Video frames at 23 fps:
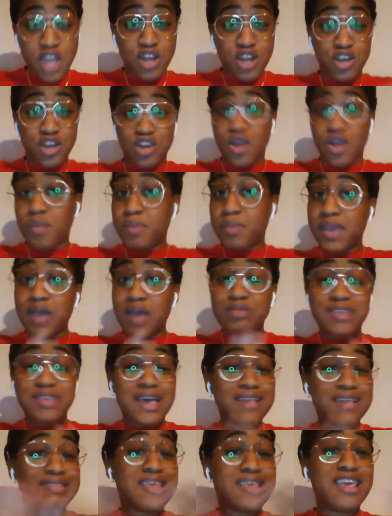Don't be
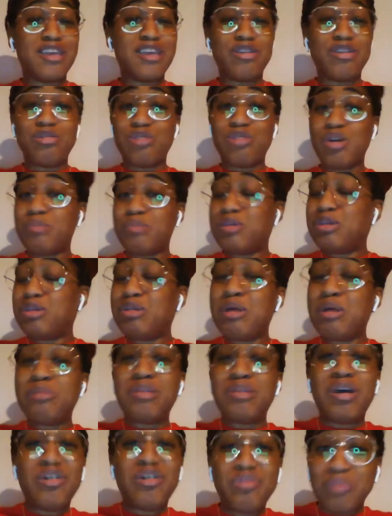outside telling you know me, you don't
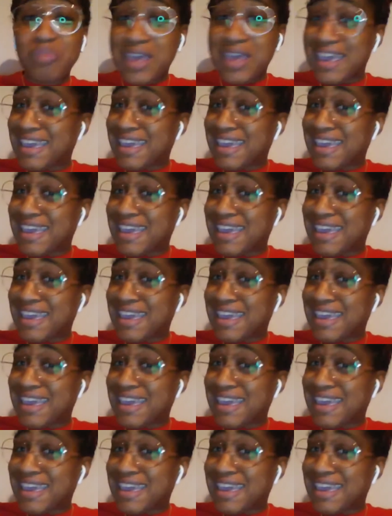know me.